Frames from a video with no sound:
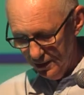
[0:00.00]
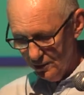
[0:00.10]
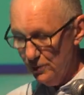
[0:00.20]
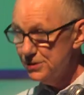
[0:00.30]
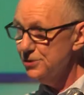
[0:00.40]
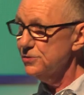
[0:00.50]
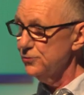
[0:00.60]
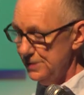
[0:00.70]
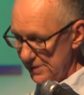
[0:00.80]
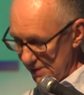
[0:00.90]
which is
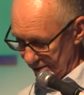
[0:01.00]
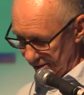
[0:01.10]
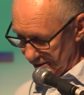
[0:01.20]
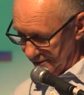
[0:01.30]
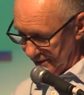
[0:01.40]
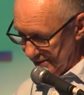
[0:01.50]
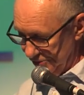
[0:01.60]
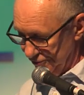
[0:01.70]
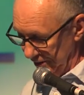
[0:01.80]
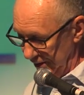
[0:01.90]
receding into
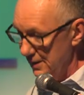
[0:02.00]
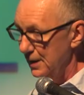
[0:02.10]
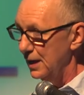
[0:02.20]
history